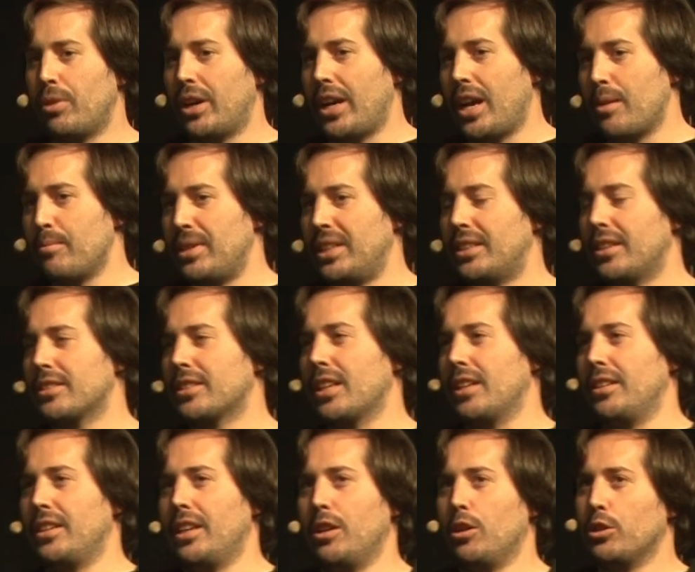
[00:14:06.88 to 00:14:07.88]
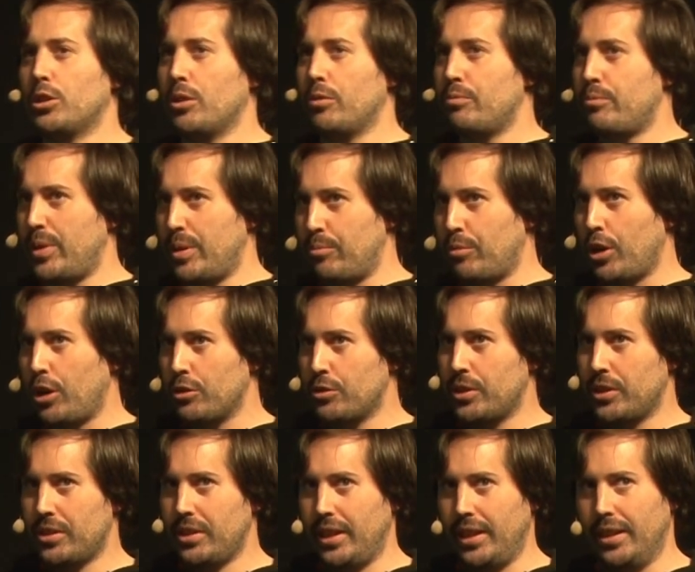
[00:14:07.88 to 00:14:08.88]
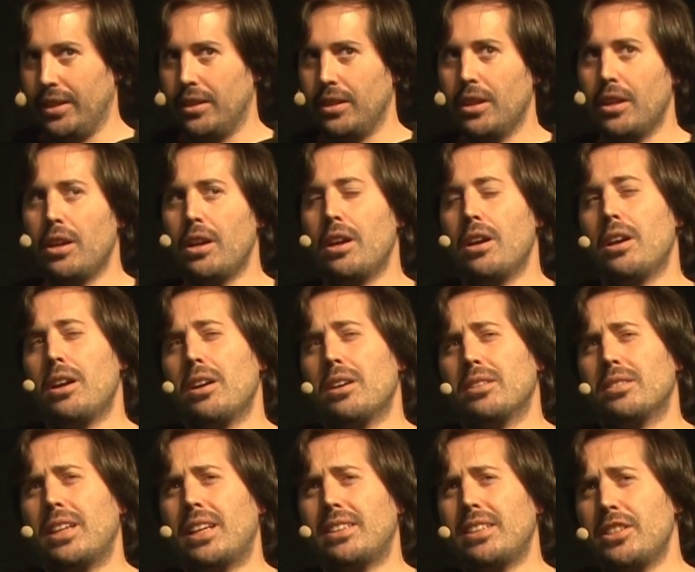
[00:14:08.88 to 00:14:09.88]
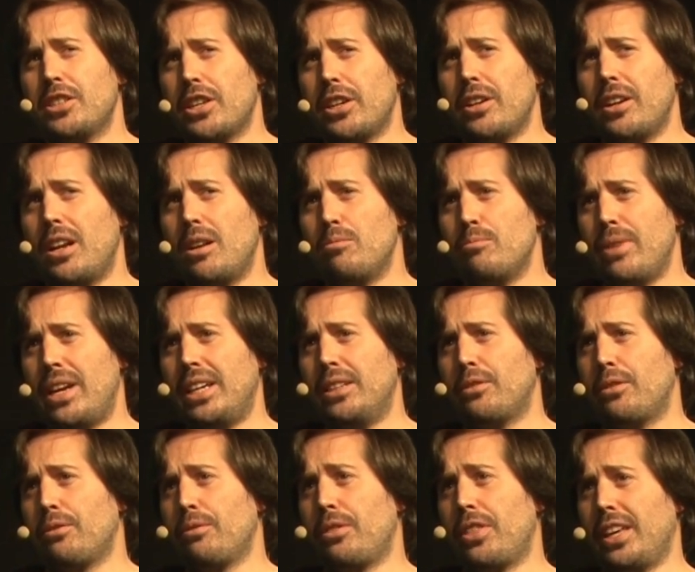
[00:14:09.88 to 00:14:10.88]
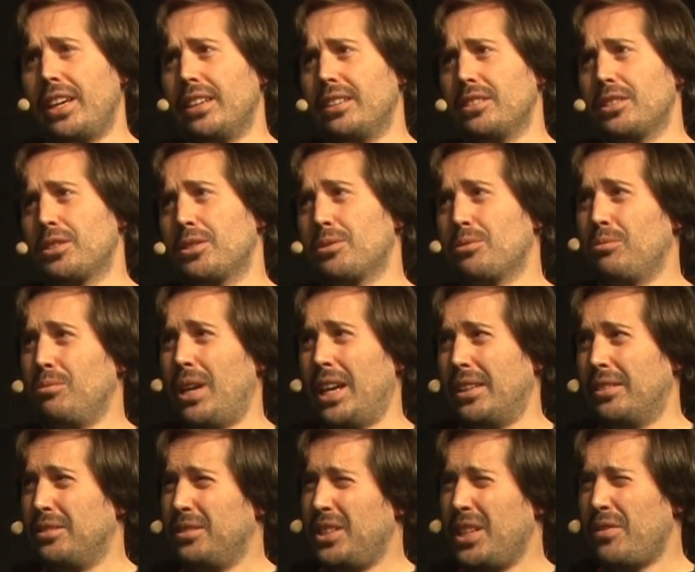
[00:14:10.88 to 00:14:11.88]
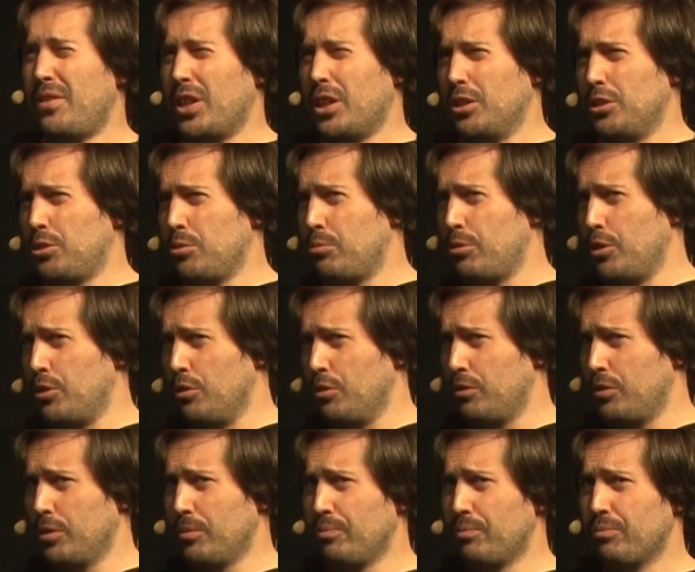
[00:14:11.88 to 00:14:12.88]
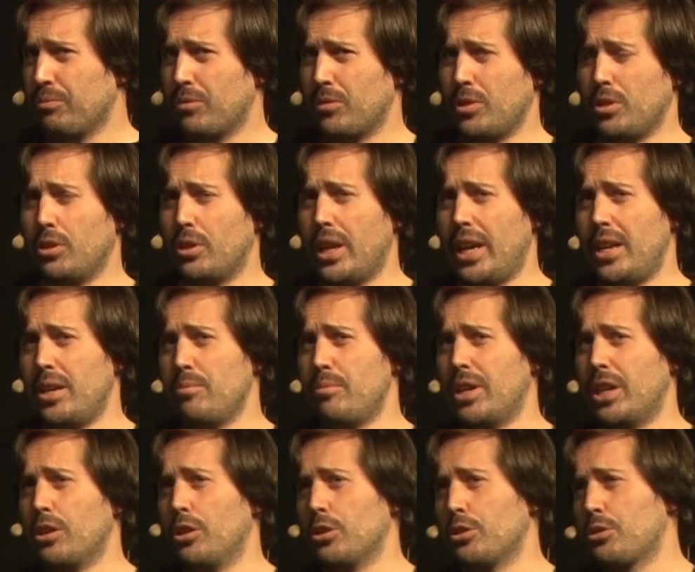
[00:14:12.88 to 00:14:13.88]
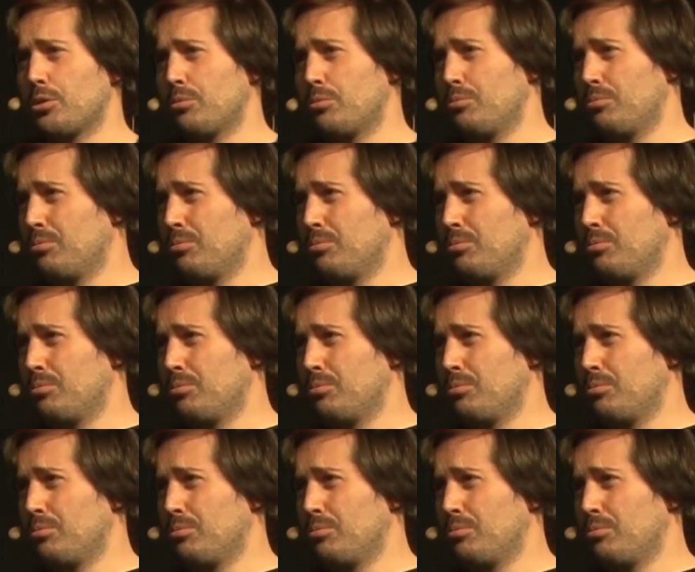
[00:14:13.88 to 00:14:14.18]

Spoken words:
parameters and a lot of pre-processing that in general made things like difficult to prove, okay? Because,